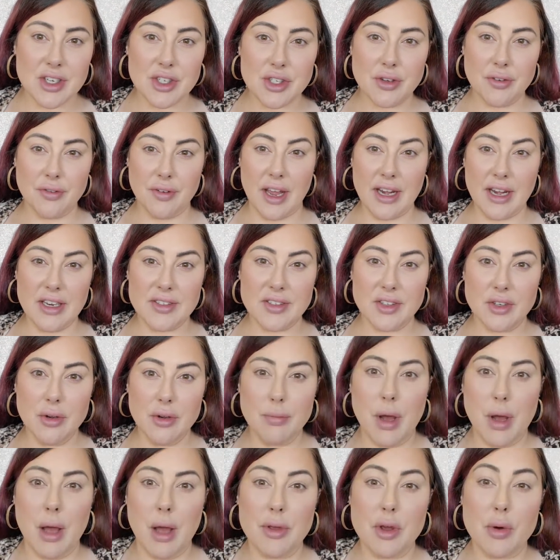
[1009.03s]
do you find as a new
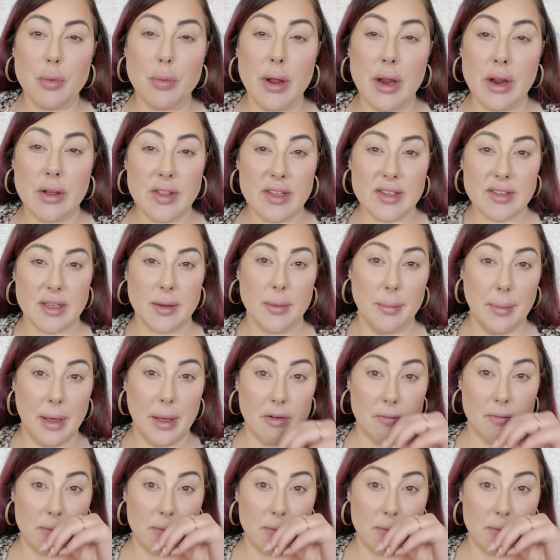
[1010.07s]
mom you wear the same amount